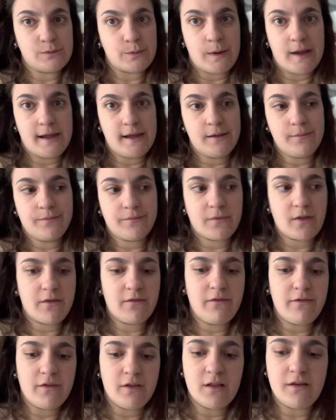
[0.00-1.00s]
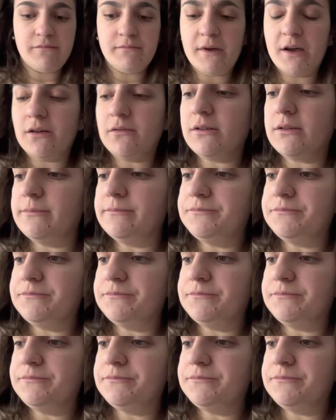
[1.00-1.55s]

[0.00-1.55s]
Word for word: way full of milk.